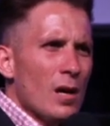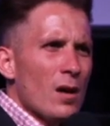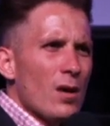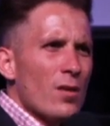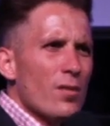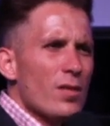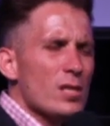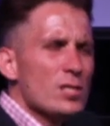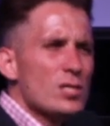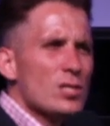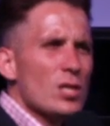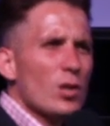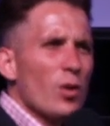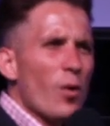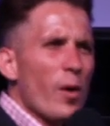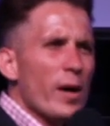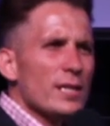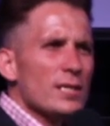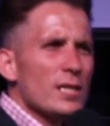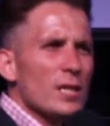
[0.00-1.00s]
This
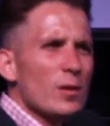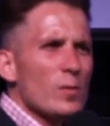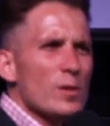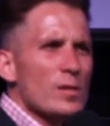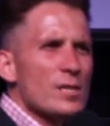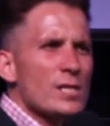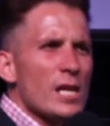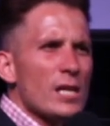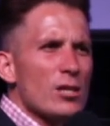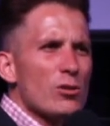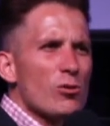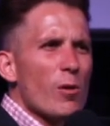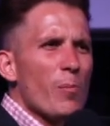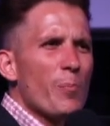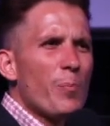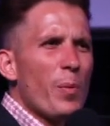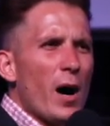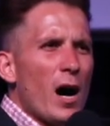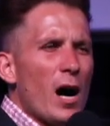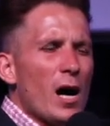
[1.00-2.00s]
anointing will set you
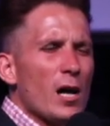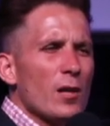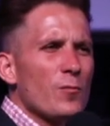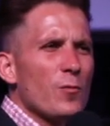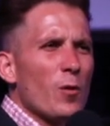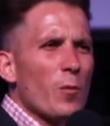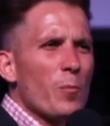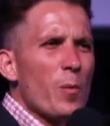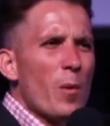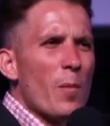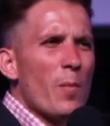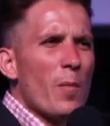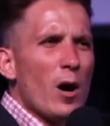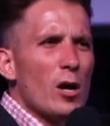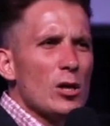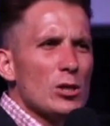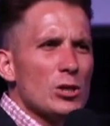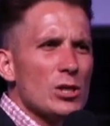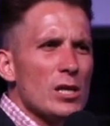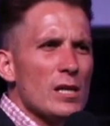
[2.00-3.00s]
apart for
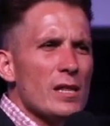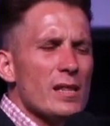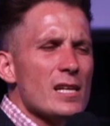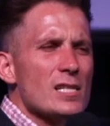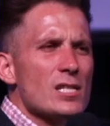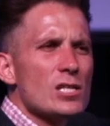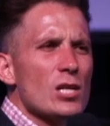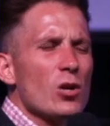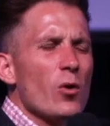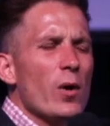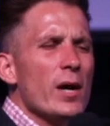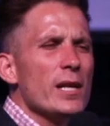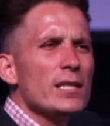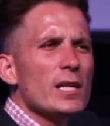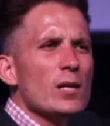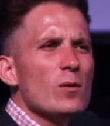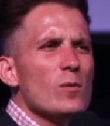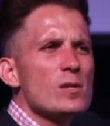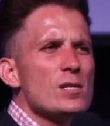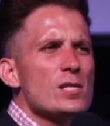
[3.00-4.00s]
promotion. This
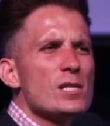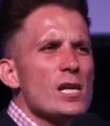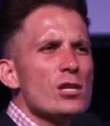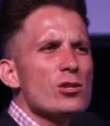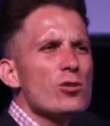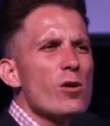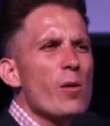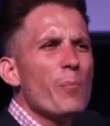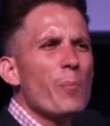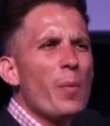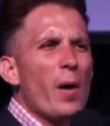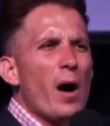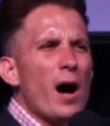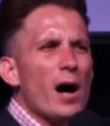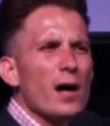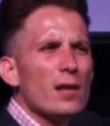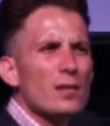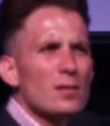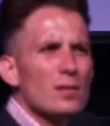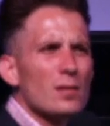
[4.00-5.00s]
anointing will set you
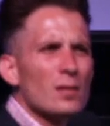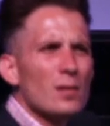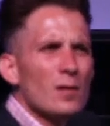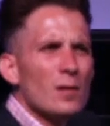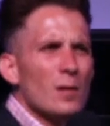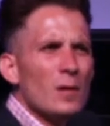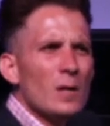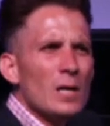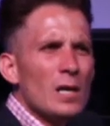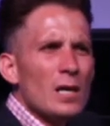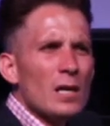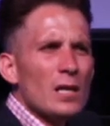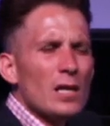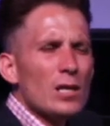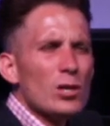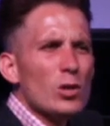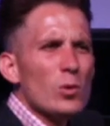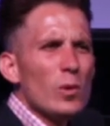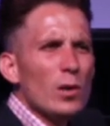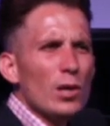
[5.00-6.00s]
apart. That
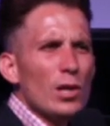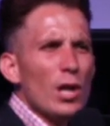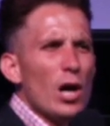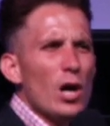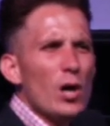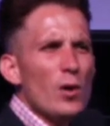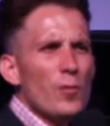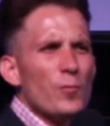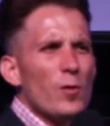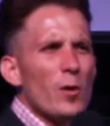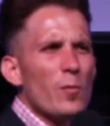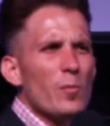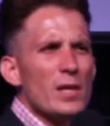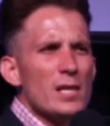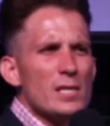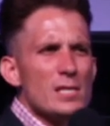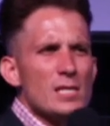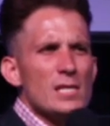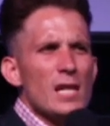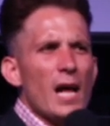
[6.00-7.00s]
you will know from
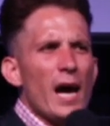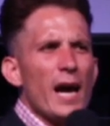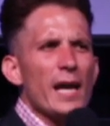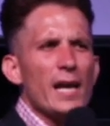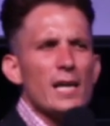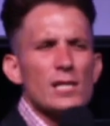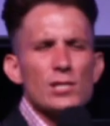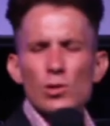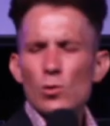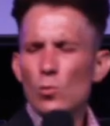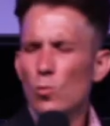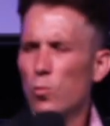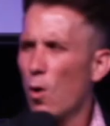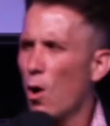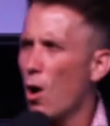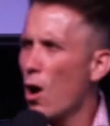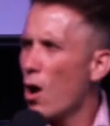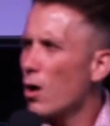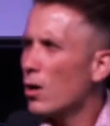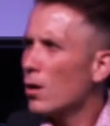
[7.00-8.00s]
this night as you
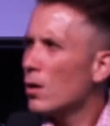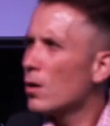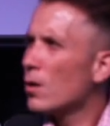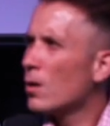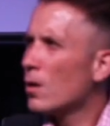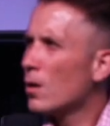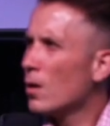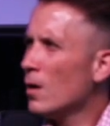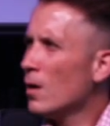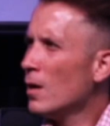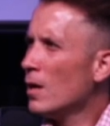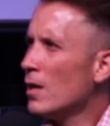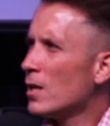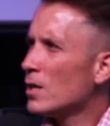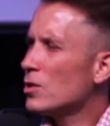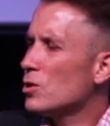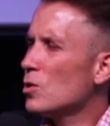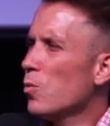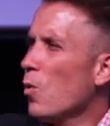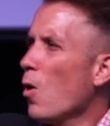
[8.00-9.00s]
walk,
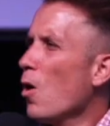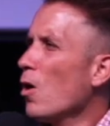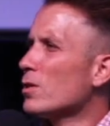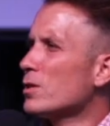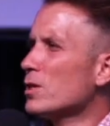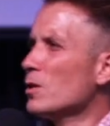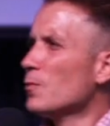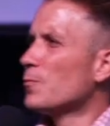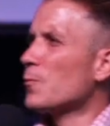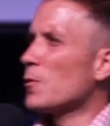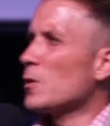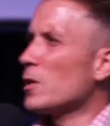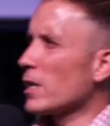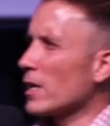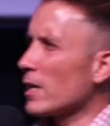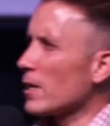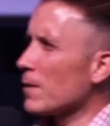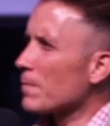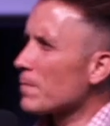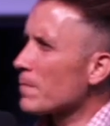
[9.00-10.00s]
that you walk
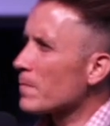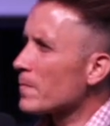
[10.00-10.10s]
differently.